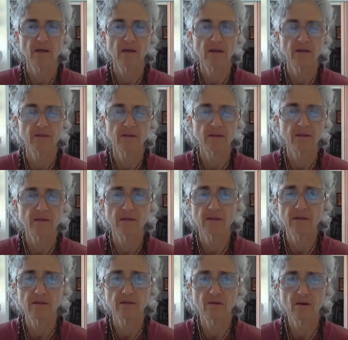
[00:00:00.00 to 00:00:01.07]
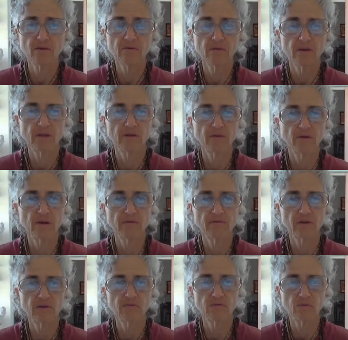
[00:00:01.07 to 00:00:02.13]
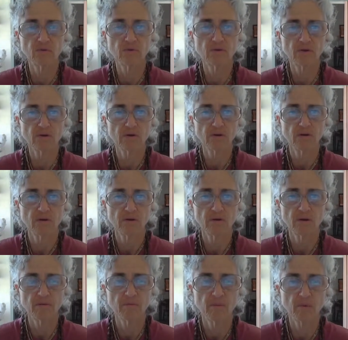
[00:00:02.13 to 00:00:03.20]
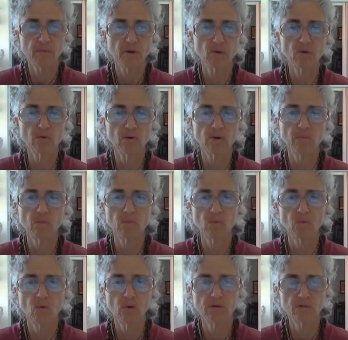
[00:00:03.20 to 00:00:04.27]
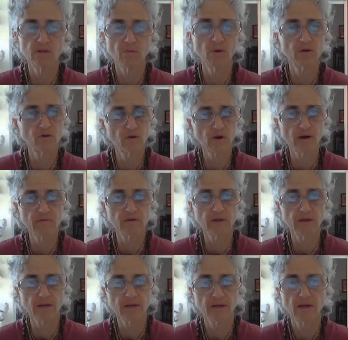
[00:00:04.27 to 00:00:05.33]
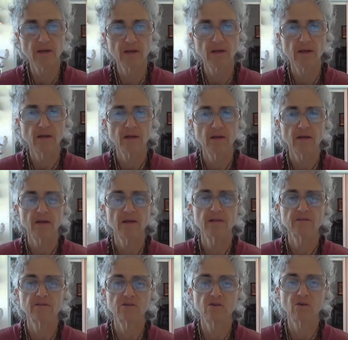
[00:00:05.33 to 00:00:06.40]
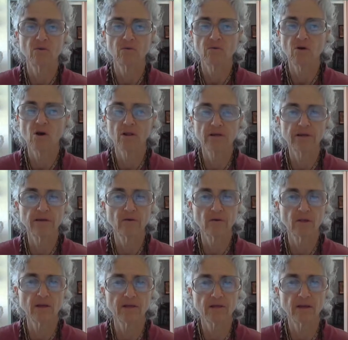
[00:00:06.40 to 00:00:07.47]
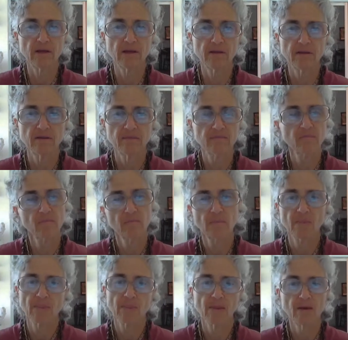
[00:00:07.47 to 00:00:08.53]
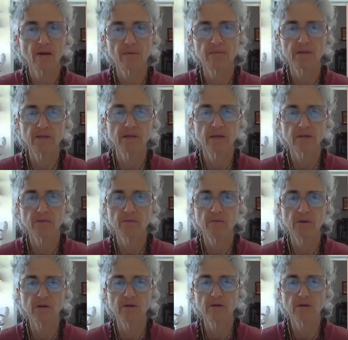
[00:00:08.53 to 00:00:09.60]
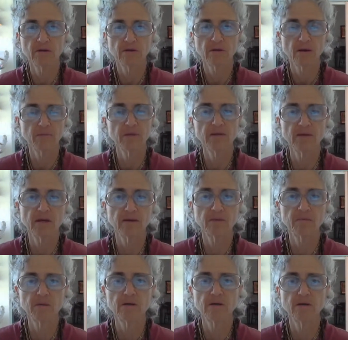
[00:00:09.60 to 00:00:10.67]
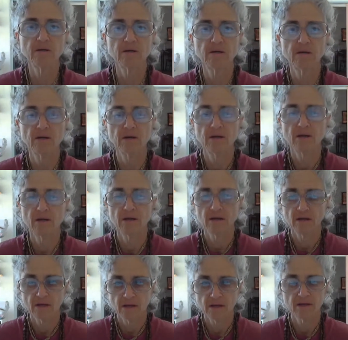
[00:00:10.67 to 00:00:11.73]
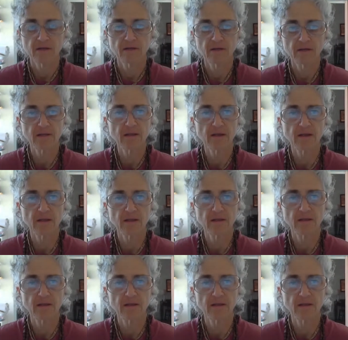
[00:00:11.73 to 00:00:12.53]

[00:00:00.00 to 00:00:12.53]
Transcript: and they're hungry and they don't have any food. And a pilgrim or someone traveling. And so calling out like that, come and take your meal, come and take a meal, like that.